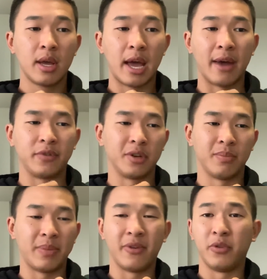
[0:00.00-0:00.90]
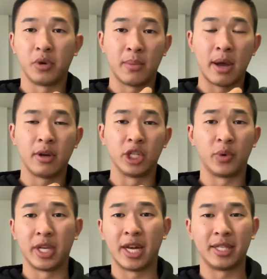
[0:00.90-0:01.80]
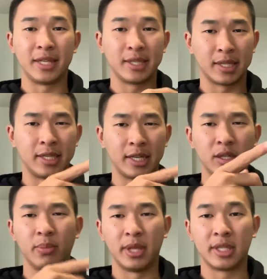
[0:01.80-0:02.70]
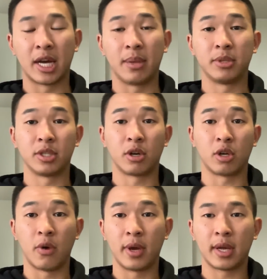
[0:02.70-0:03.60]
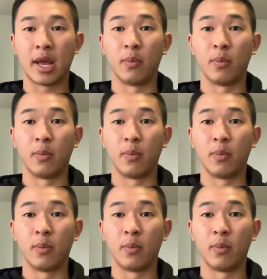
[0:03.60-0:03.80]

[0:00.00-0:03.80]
after maybe a few come out, and 2019 is going to take a little bit of time to start going,